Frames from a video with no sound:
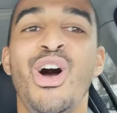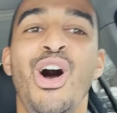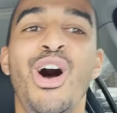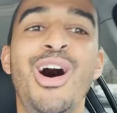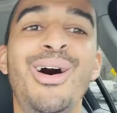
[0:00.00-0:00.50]

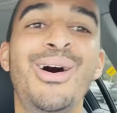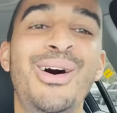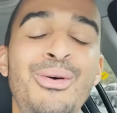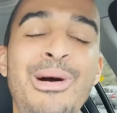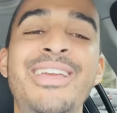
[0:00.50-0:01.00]

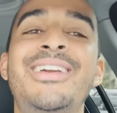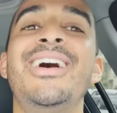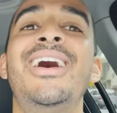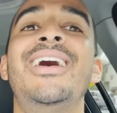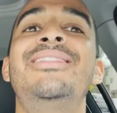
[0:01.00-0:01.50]
Oh my
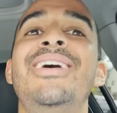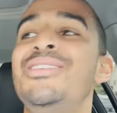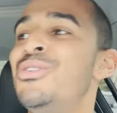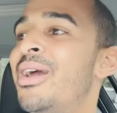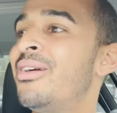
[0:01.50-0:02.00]
God,
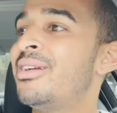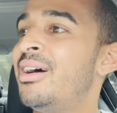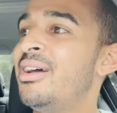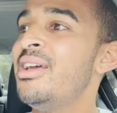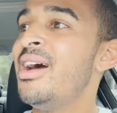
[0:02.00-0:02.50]
thank you,
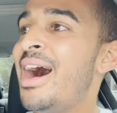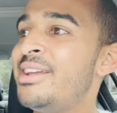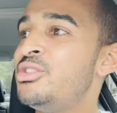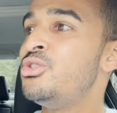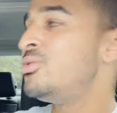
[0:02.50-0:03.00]
Erica. I
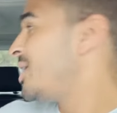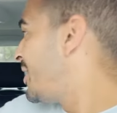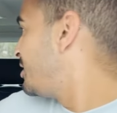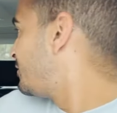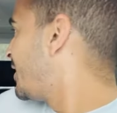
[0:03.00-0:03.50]
do
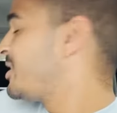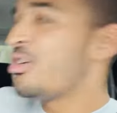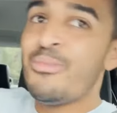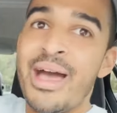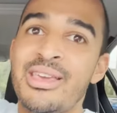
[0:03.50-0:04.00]
kind of like
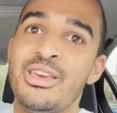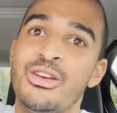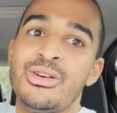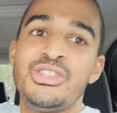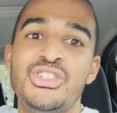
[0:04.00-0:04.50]
go back
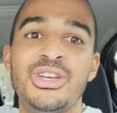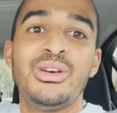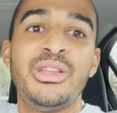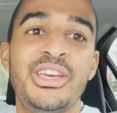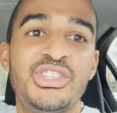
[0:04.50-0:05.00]
here and
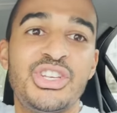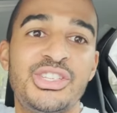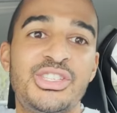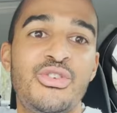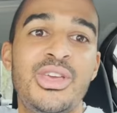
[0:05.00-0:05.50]
jiggle it
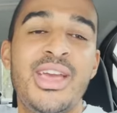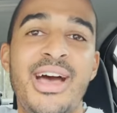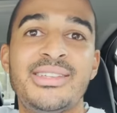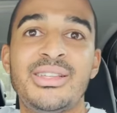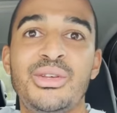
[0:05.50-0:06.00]
just so he
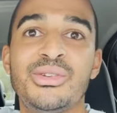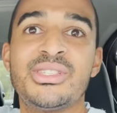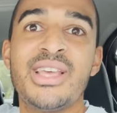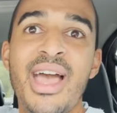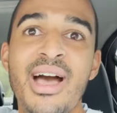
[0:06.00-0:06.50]
has a little
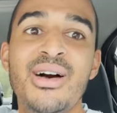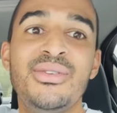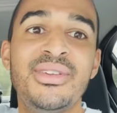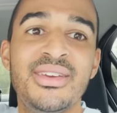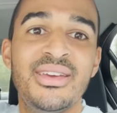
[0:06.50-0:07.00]

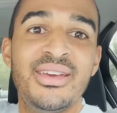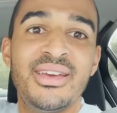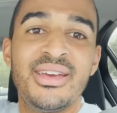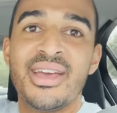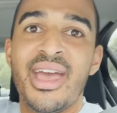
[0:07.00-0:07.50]
sound
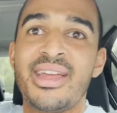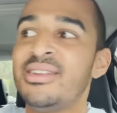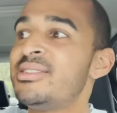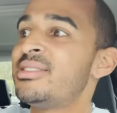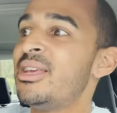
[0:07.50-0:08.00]

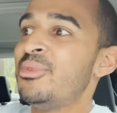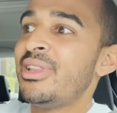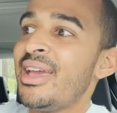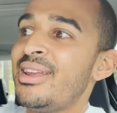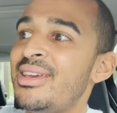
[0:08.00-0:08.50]
and
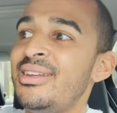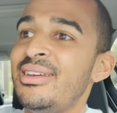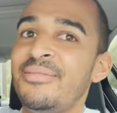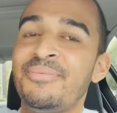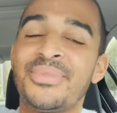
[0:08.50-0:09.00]
stimulated,
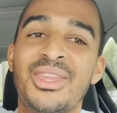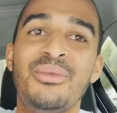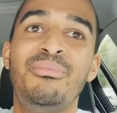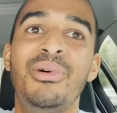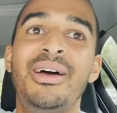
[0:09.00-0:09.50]

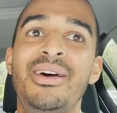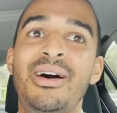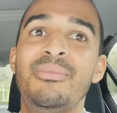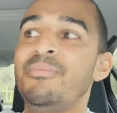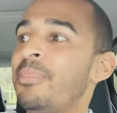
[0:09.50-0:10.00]
but,
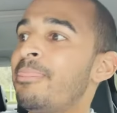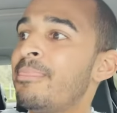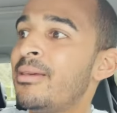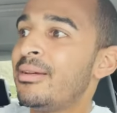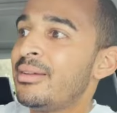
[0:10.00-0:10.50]

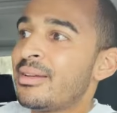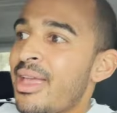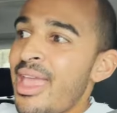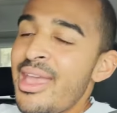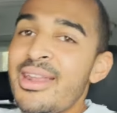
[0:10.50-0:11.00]
um,
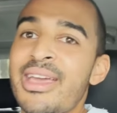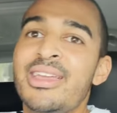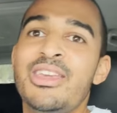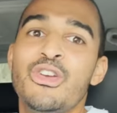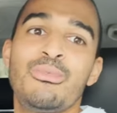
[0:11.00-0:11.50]
and I can
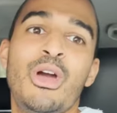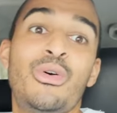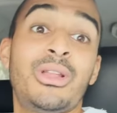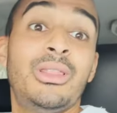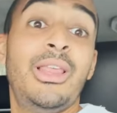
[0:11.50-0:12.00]
hear him
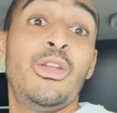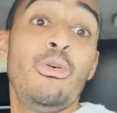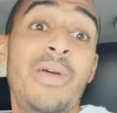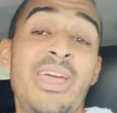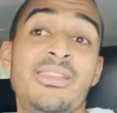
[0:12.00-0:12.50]
going a little
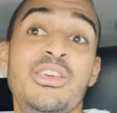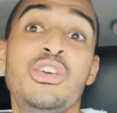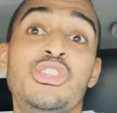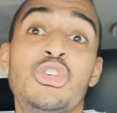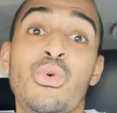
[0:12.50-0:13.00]
bit.
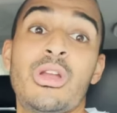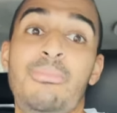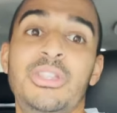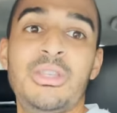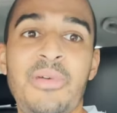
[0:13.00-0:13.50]
So we're gonna
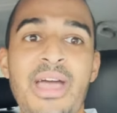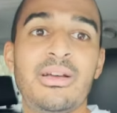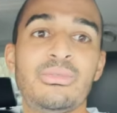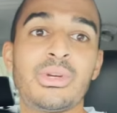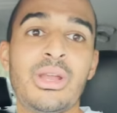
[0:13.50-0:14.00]
put the pat,
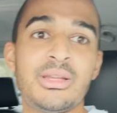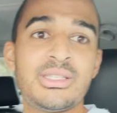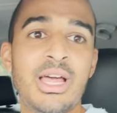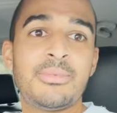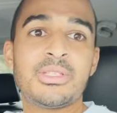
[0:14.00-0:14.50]
we're gonna add a
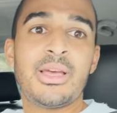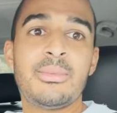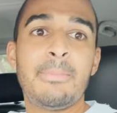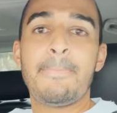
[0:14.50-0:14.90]
stop sign.